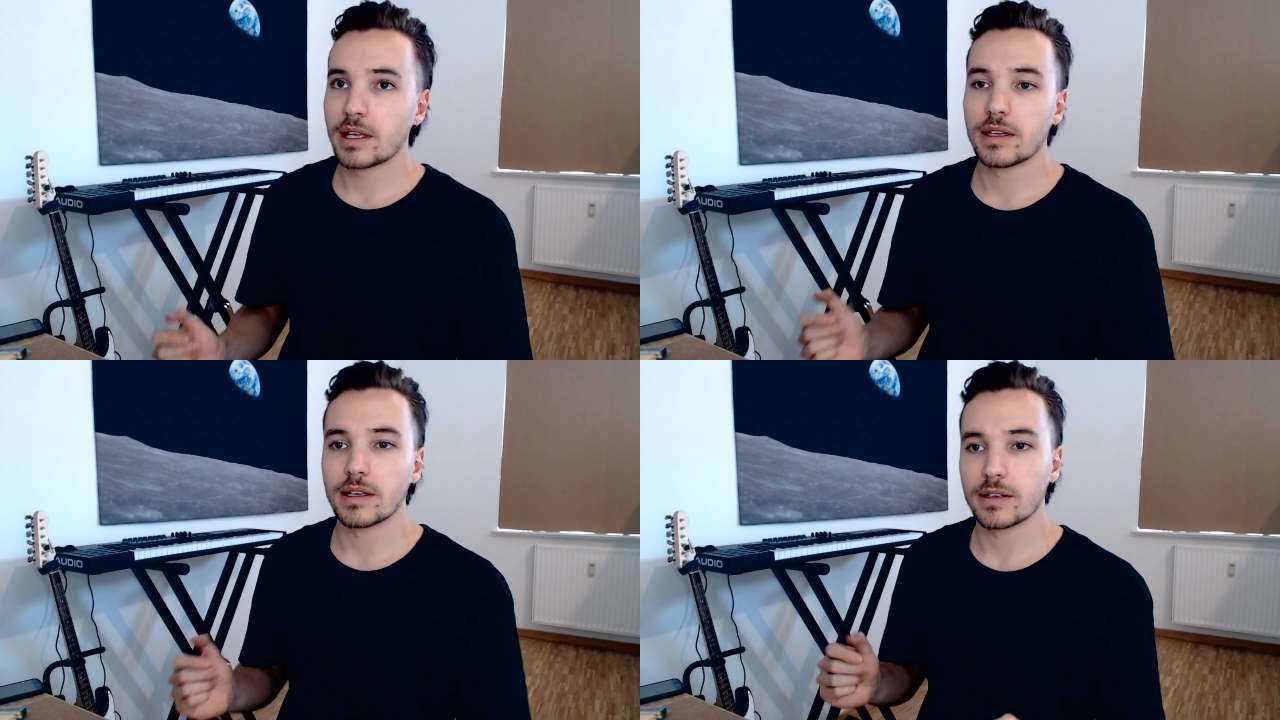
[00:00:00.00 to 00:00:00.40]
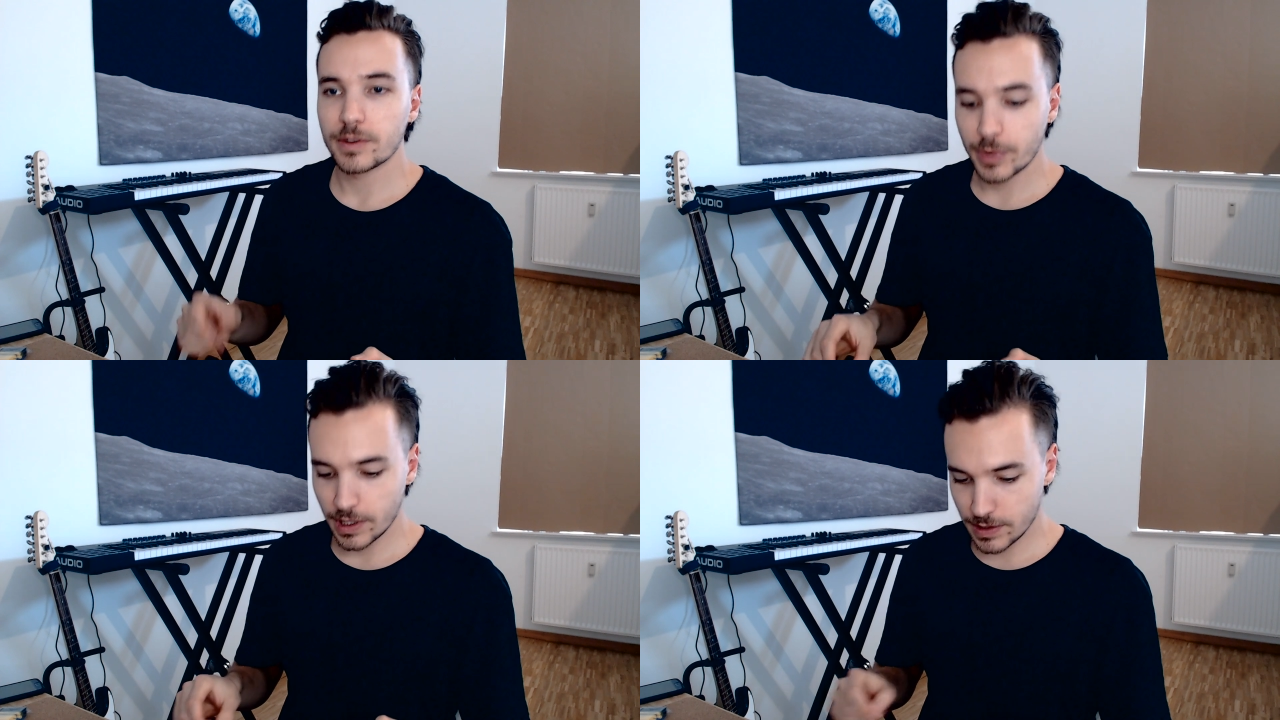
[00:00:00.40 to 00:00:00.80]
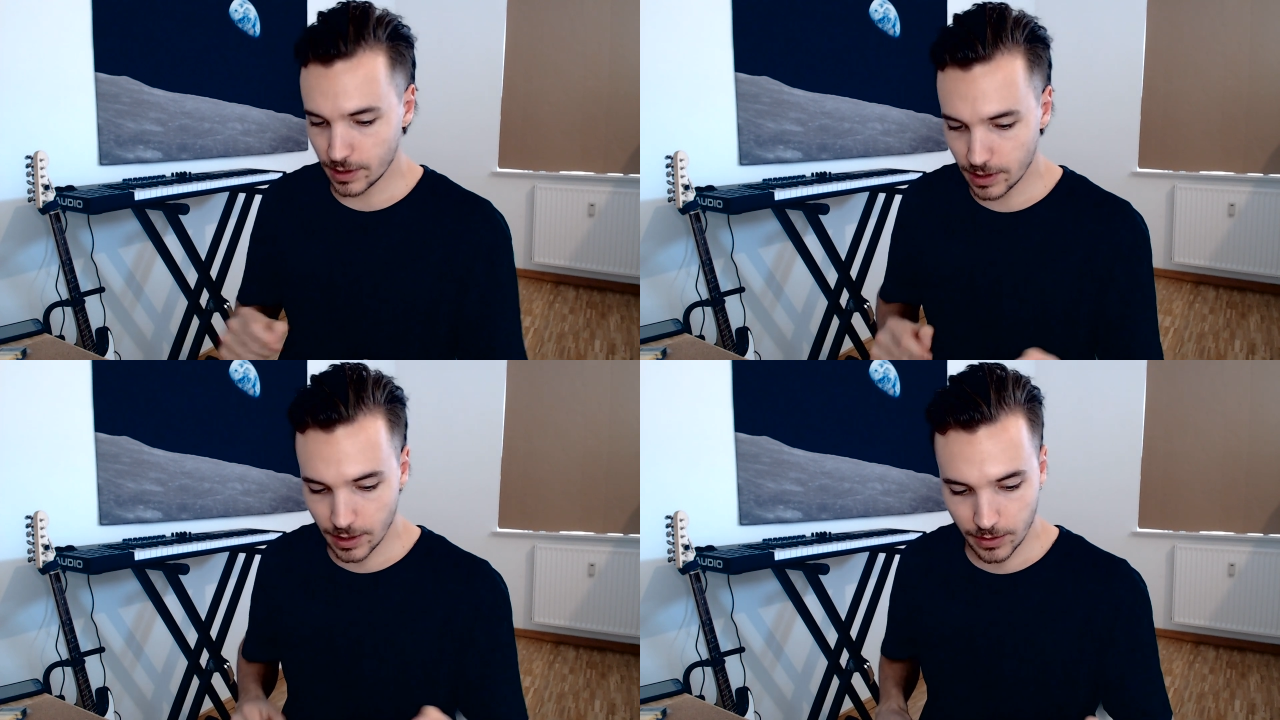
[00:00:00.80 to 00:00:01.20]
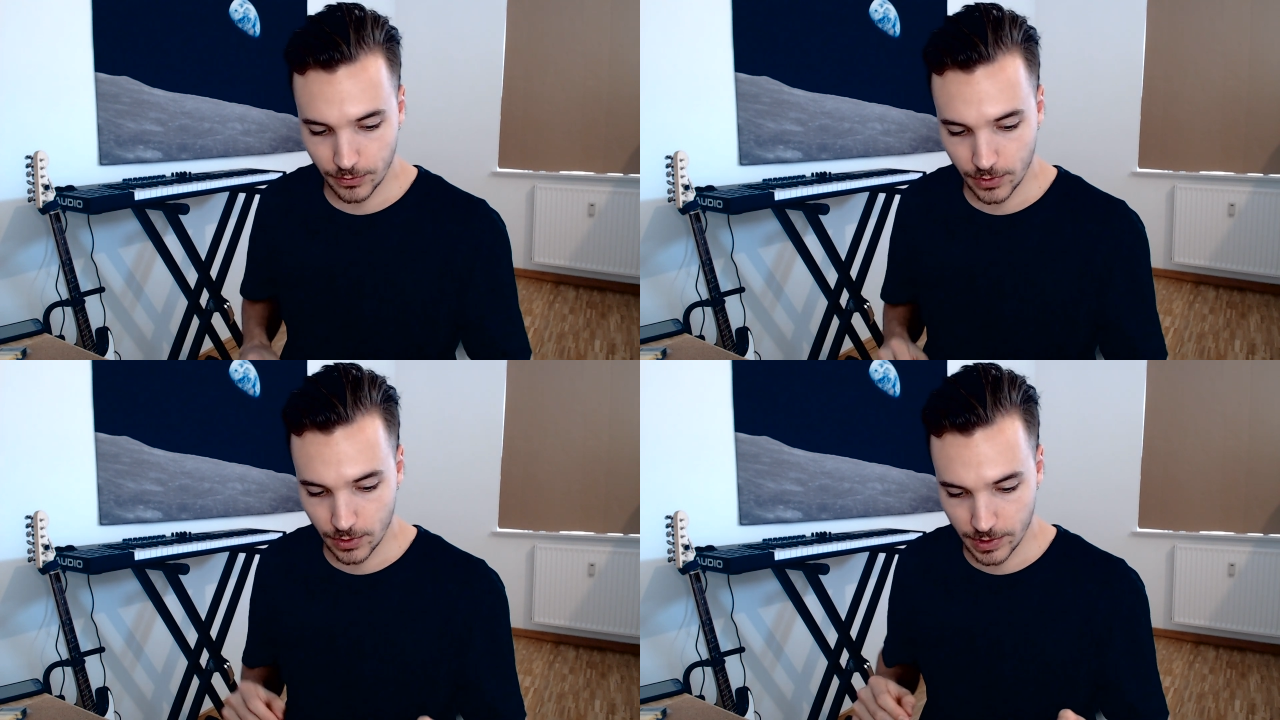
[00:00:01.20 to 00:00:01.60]
now this part's going to get
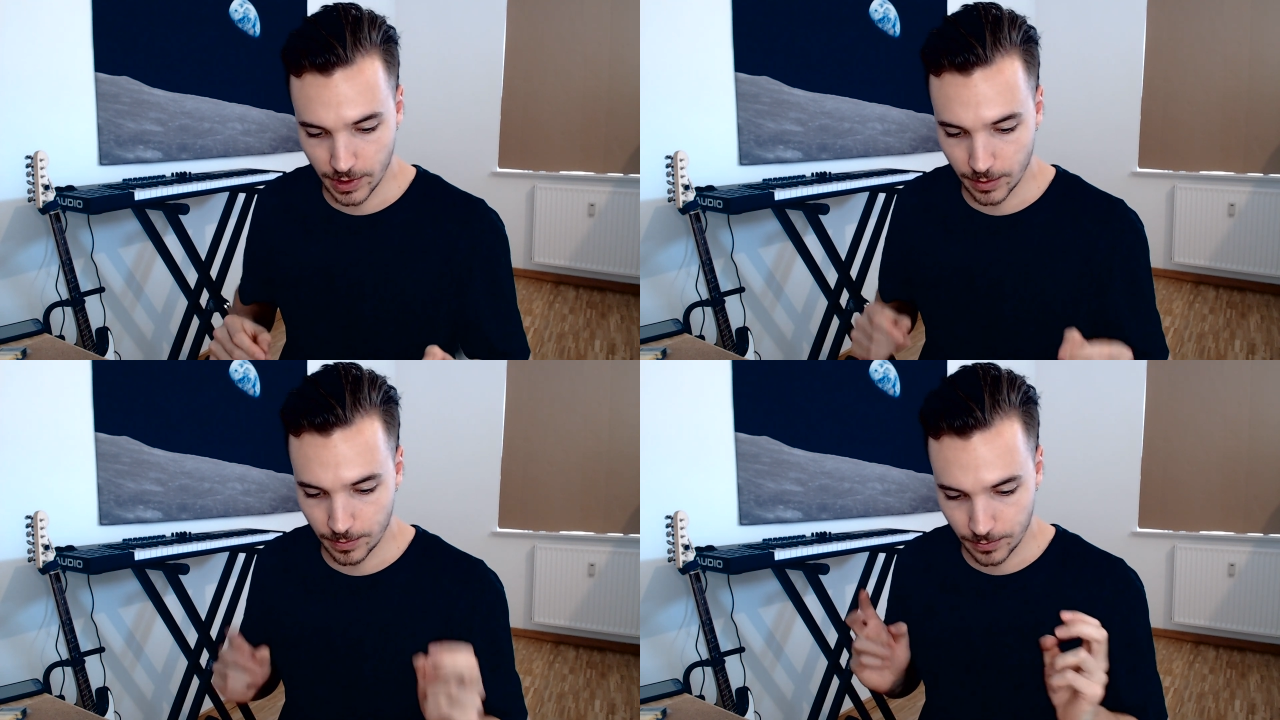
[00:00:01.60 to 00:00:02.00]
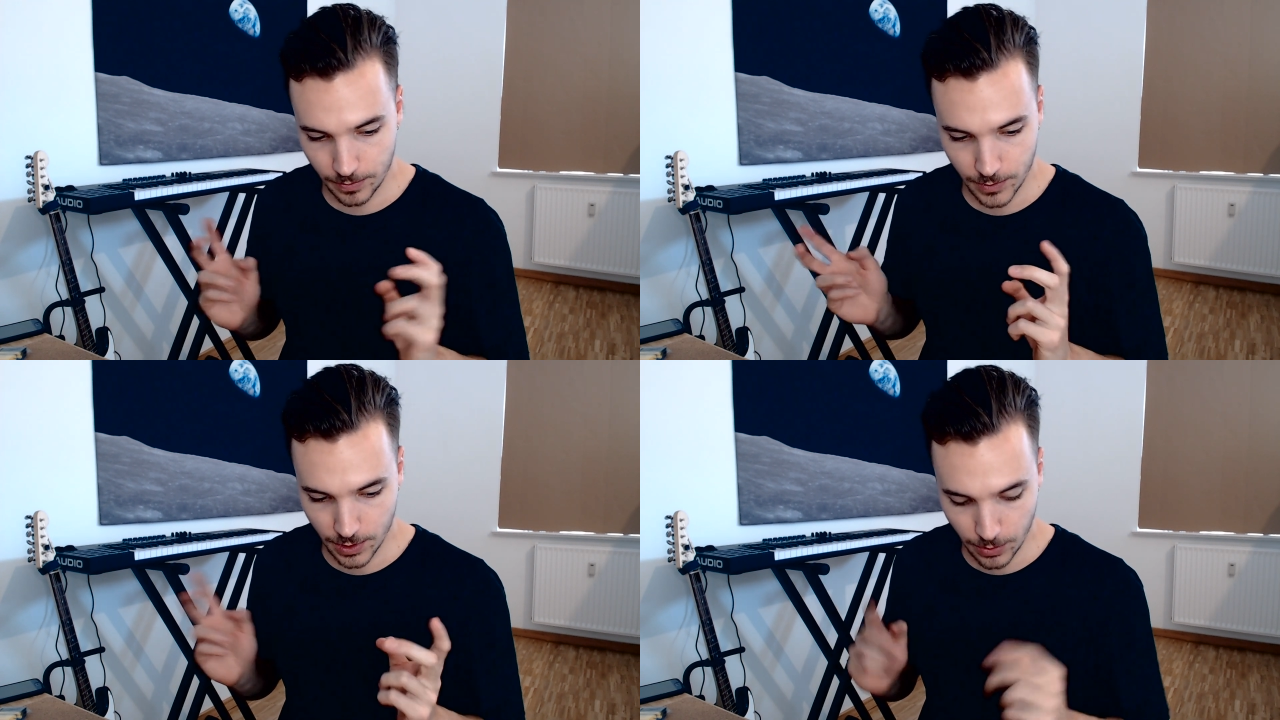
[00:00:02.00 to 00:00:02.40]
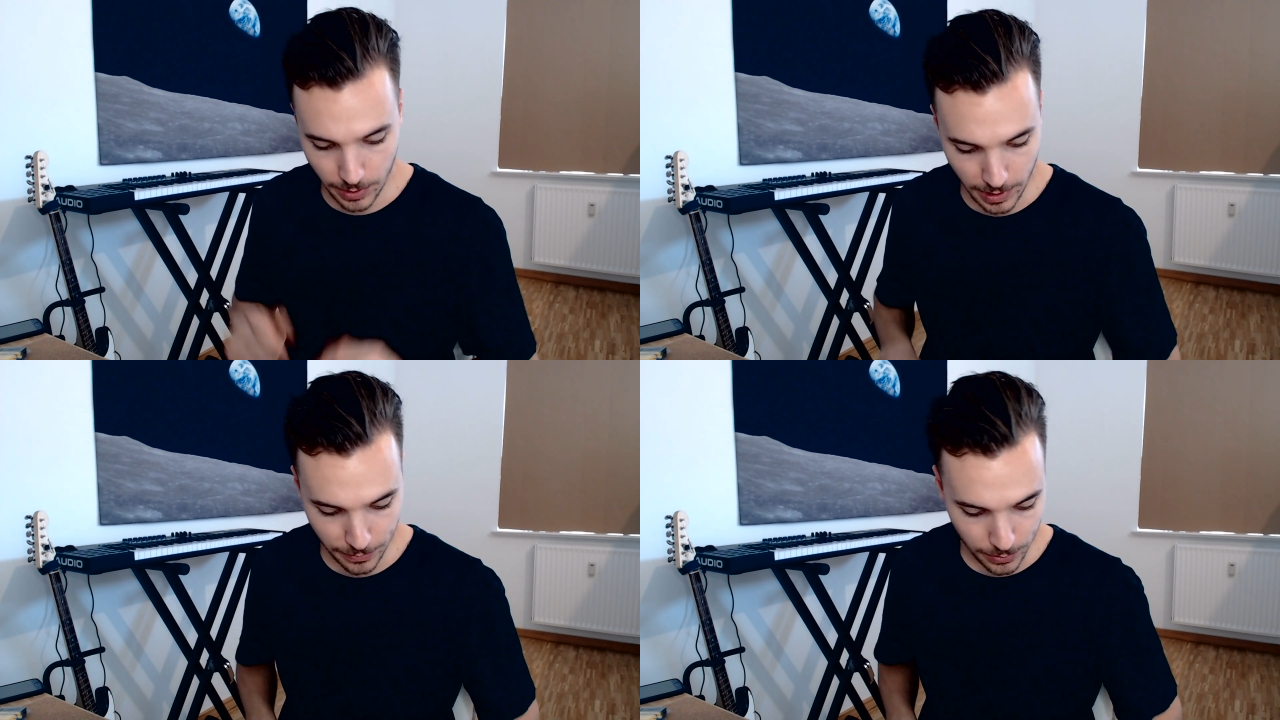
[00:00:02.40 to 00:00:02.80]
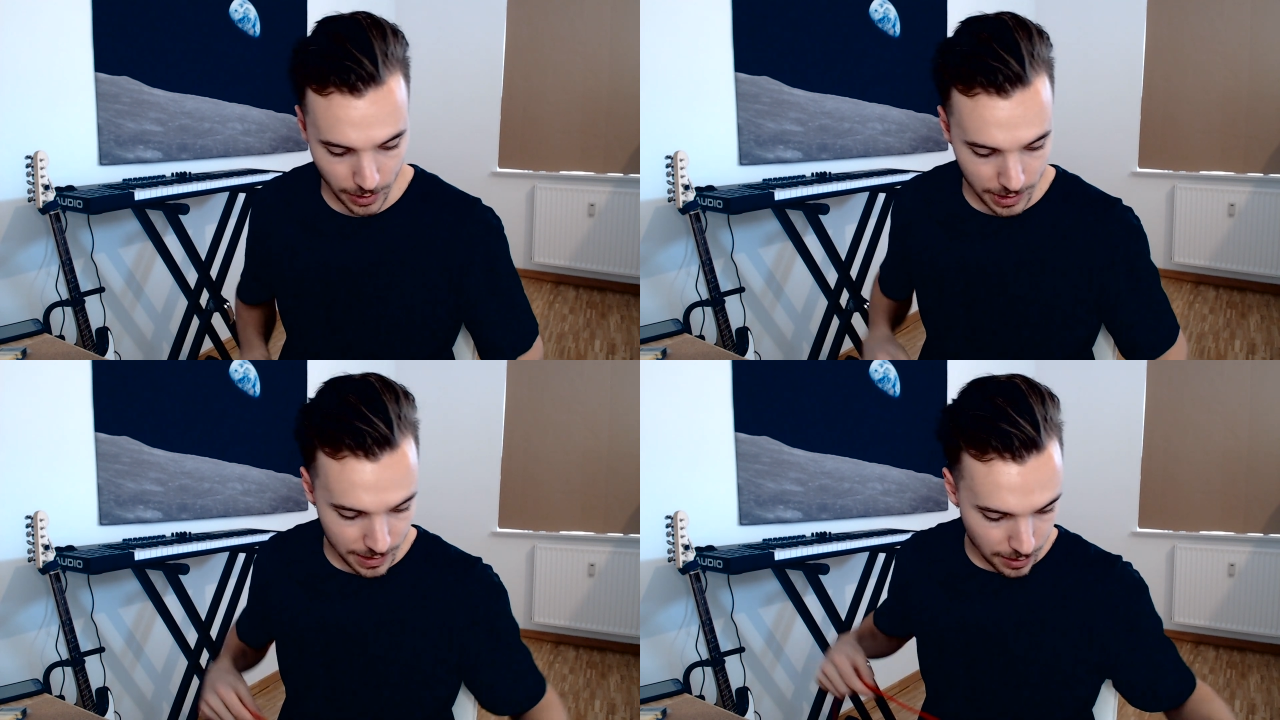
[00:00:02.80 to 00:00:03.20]
confusing to do with
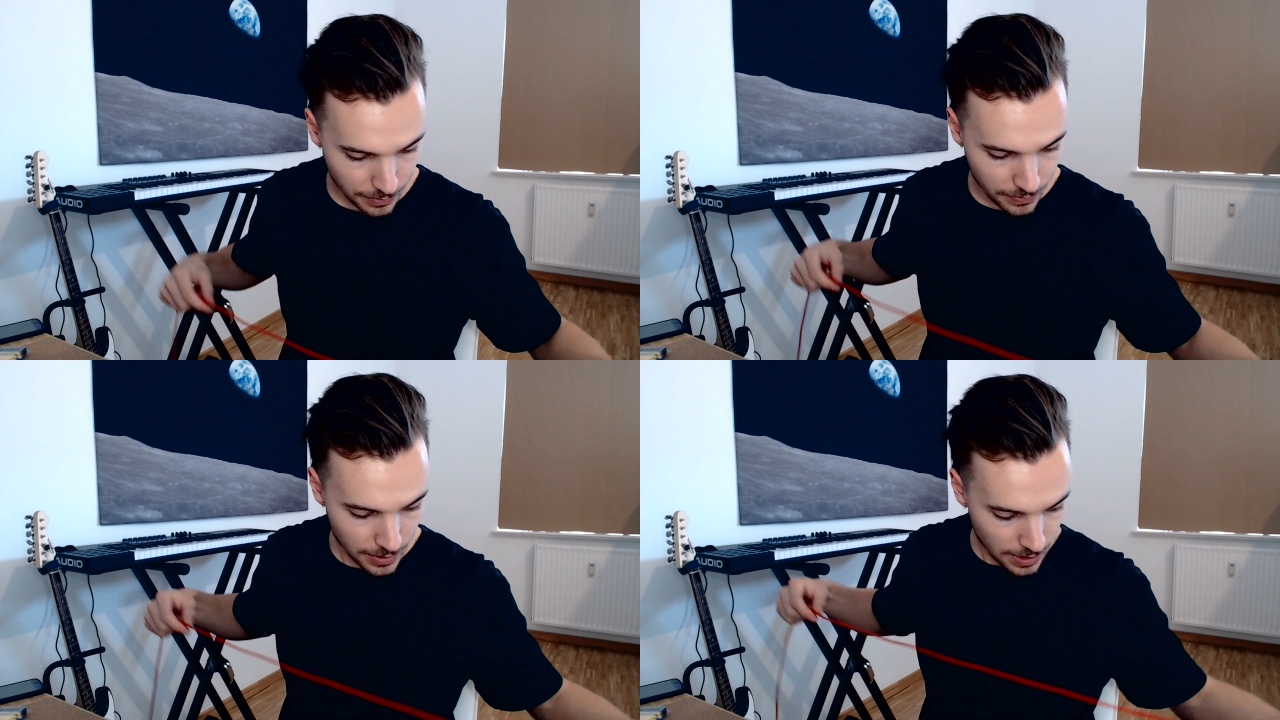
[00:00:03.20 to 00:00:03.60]
left-right stuff,